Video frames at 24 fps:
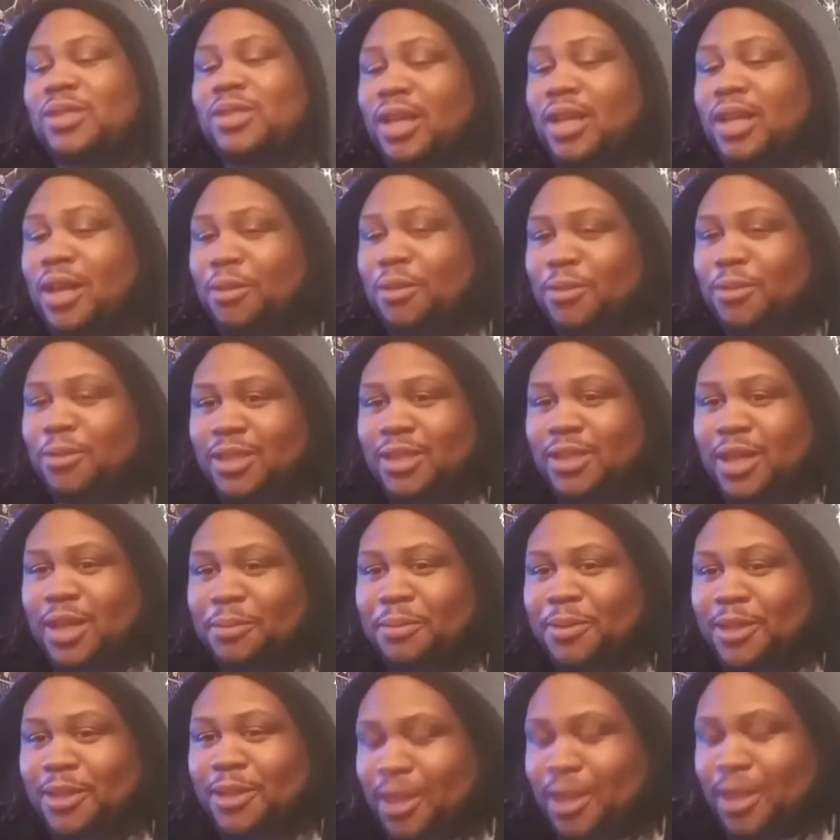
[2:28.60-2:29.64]
What's up? What's
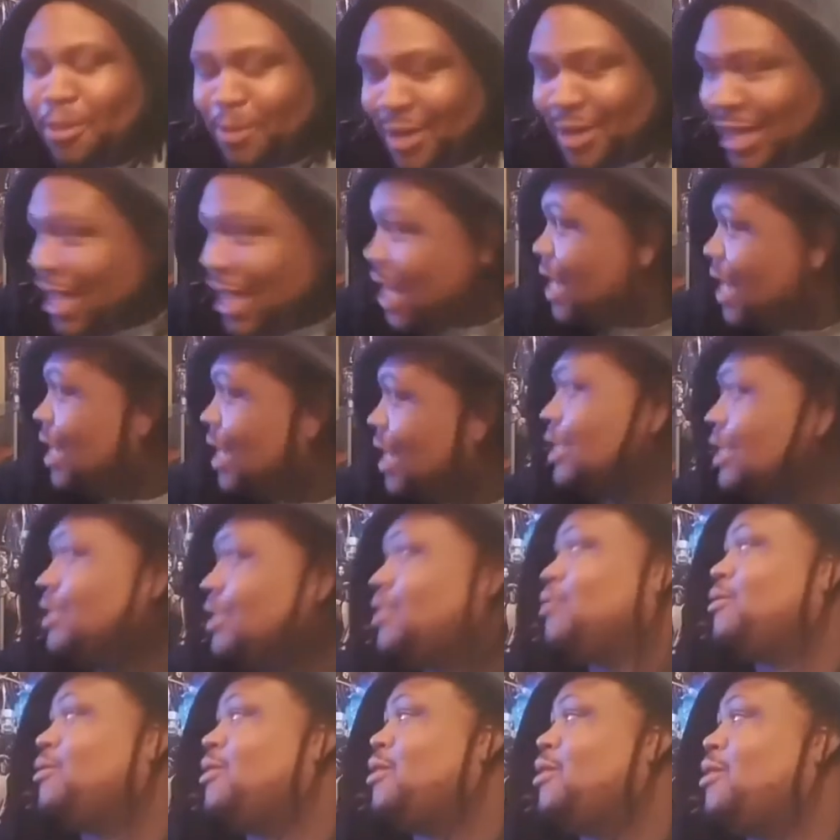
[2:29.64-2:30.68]
up? What's up,
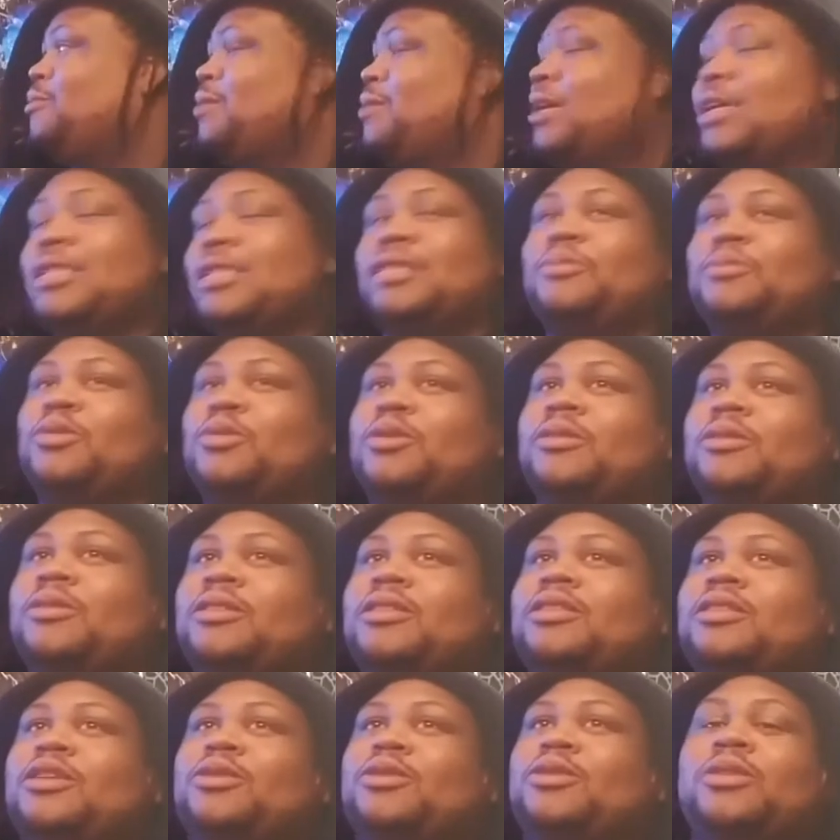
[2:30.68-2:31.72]
guys? What's up, guys? This
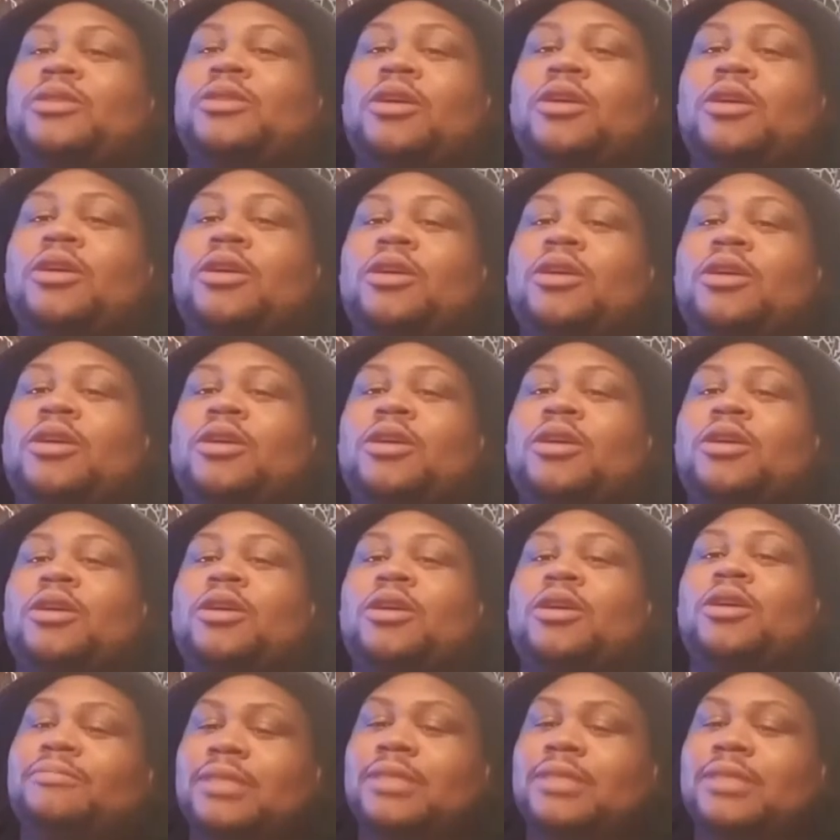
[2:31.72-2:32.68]
movie, the show is awesome.